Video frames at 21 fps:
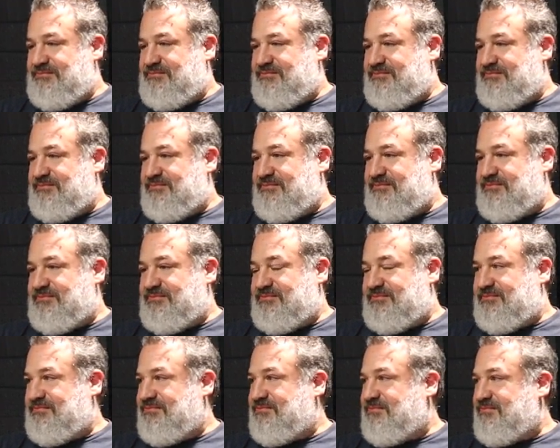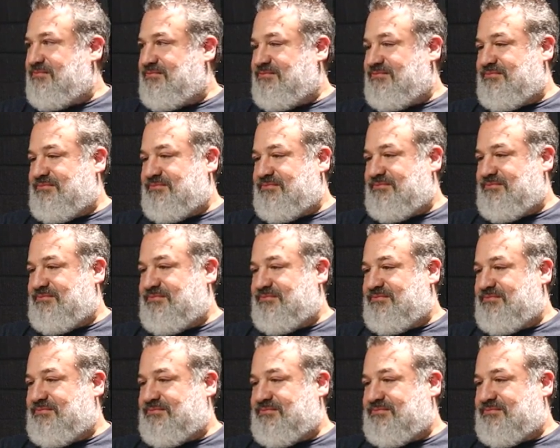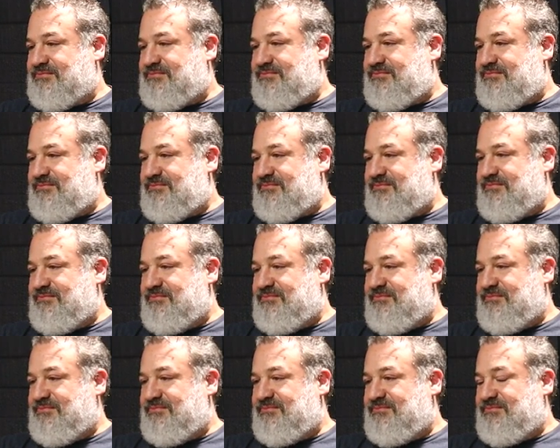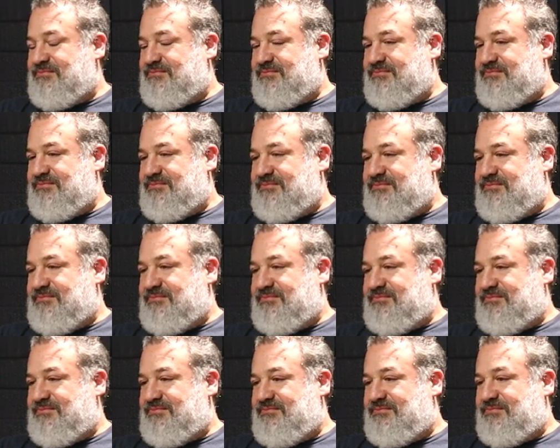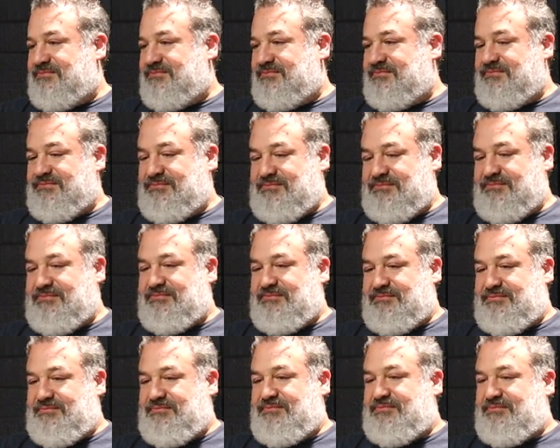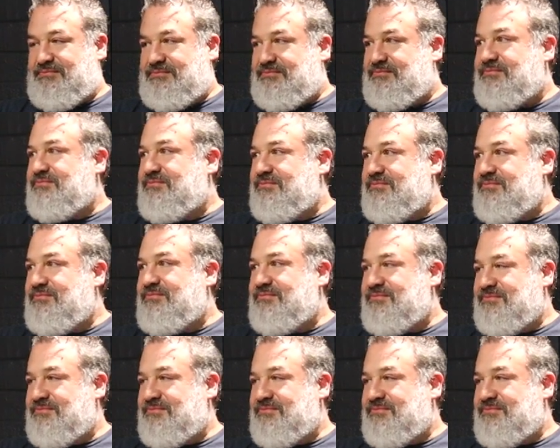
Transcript: (not speaking)